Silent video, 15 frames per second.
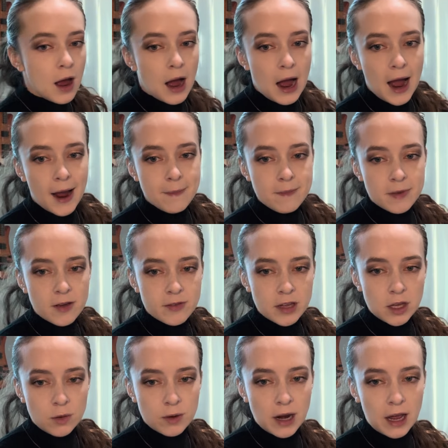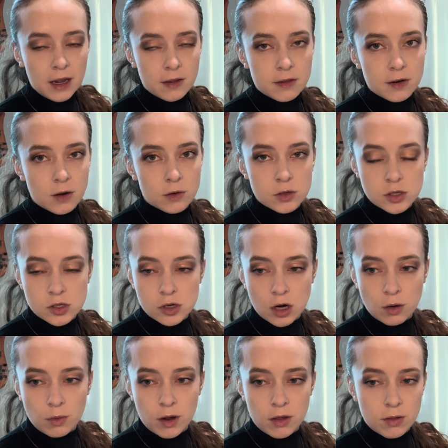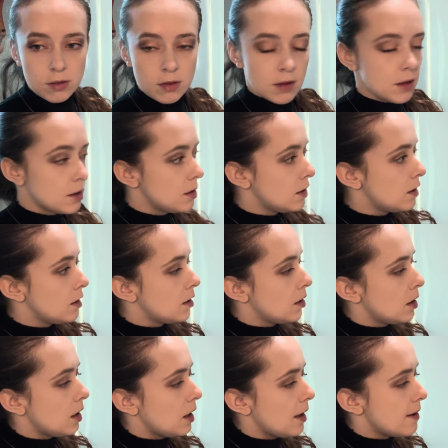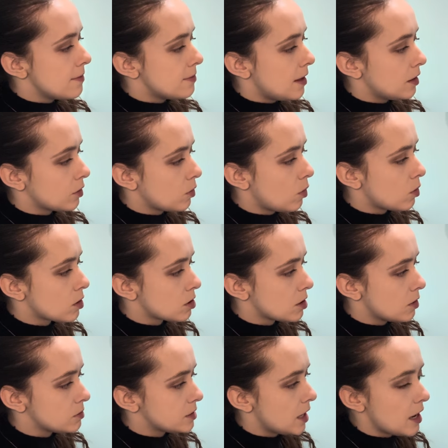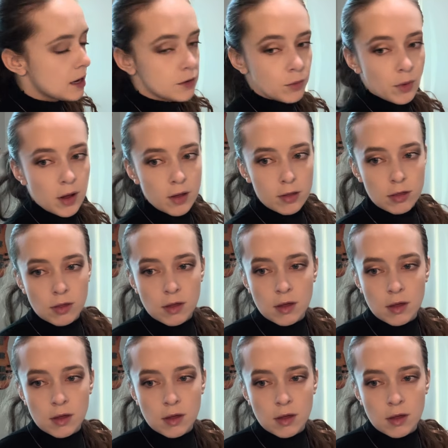I'm giving you an 8th note to start with, and then a quarter note to end with.